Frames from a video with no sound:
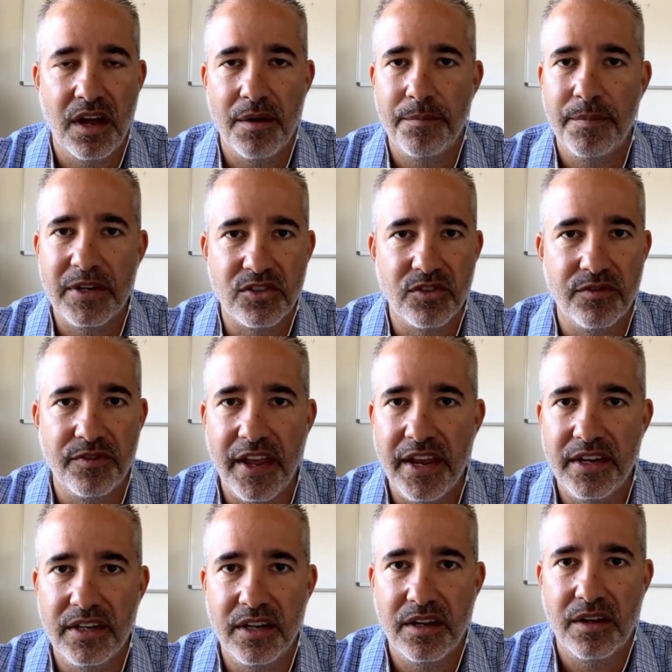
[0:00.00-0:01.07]

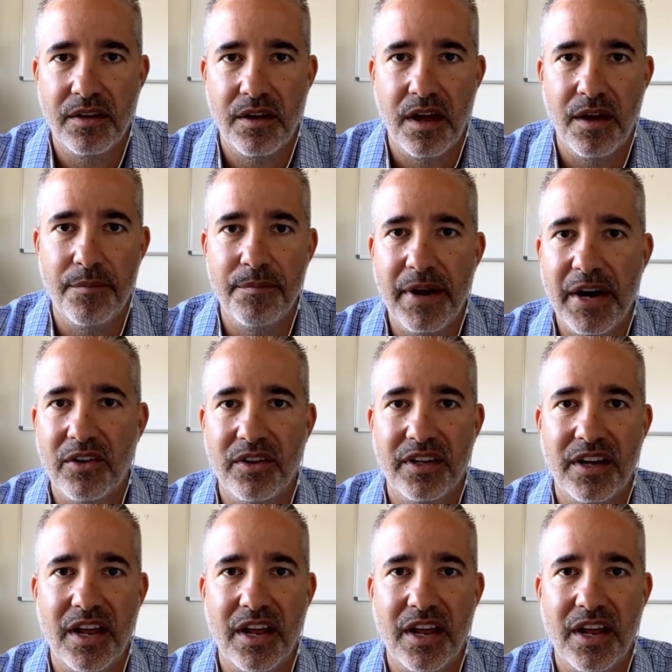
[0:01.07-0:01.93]
Pennsylvania, Maryland.